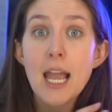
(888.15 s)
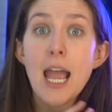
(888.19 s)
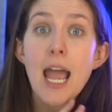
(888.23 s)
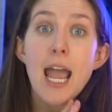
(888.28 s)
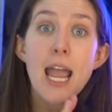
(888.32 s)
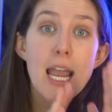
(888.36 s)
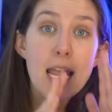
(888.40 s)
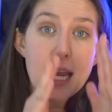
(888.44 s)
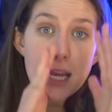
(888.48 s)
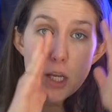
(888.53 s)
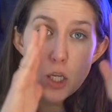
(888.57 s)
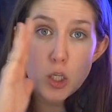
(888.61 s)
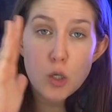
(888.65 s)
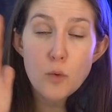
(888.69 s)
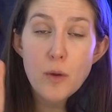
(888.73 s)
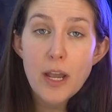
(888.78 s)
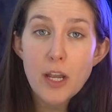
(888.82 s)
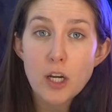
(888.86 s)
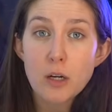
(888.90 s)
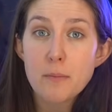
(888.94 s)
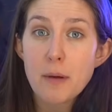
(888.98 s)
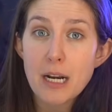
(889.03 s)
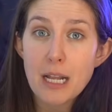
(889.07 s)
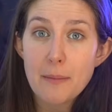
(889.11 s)
hey, you
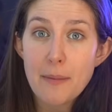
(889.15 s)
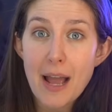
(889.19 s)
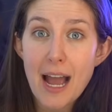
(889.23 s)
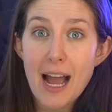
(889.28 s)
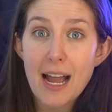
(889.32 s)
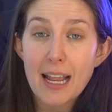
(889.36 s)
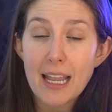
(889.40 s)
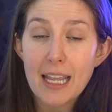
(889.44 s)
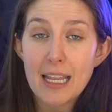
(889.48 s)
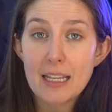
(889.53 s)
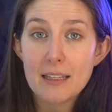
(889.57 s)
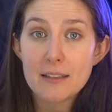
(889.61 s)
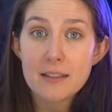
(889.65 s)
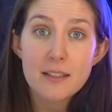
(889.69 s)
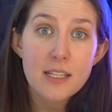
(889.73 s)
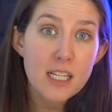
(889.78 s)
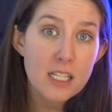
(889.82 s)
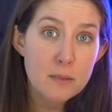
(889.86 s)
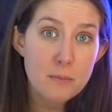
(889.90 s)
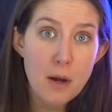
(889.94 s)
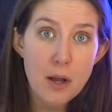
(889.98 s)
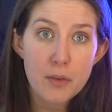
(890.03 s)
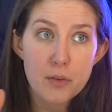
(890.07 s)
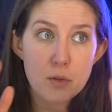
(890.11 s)
get your money back in
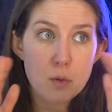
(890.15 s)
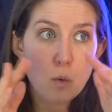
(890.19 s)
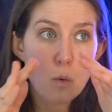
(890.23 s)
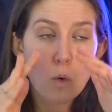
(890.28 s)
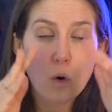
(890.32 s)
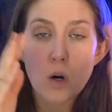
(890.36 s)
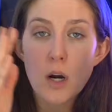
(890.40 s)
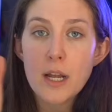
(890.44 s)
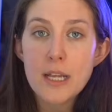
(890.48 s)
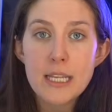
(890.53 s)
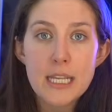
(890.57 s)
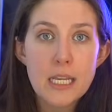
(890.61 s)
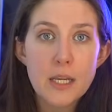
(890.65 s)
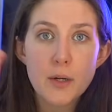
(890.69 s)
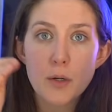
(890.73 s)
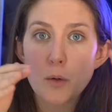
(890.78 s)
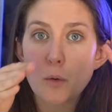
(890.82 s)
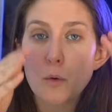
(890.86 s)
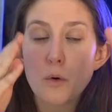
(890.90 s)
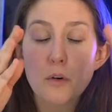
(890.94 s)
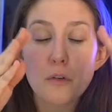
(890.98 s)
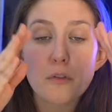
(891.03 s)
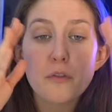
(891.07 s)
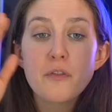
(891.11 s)
6 months or a year
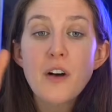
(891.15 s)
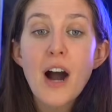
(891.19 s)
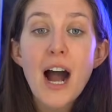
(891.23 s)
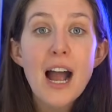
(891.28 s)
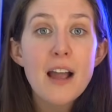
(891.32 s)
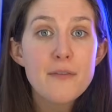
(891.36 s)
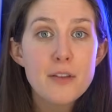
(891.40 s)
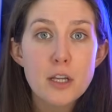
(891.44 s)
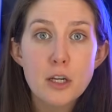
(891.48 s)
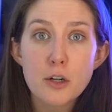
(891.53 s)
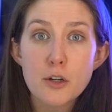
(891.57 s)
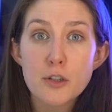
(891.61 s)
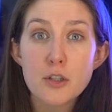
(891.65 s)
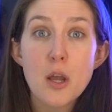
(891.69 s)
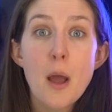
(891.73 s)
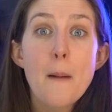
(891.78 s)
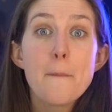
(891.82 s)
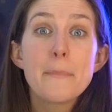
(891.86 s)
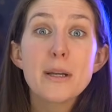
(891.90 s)
or 5 years,